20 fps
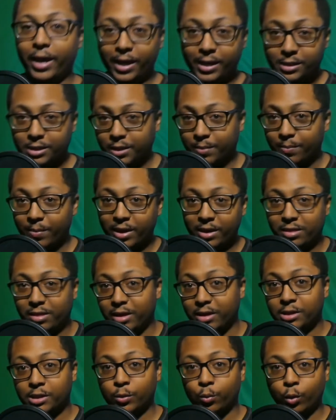And to make
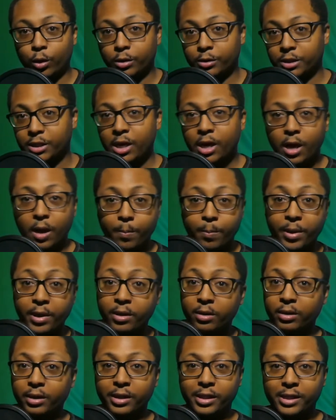things worse,
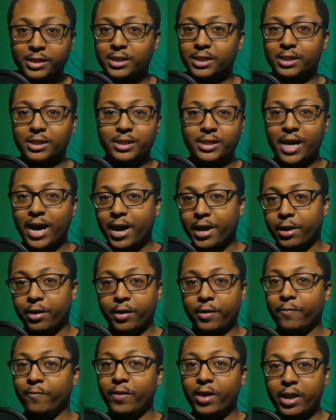apparently this
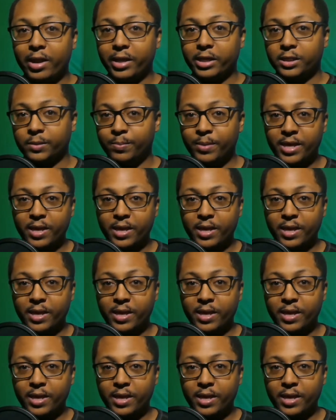entire event is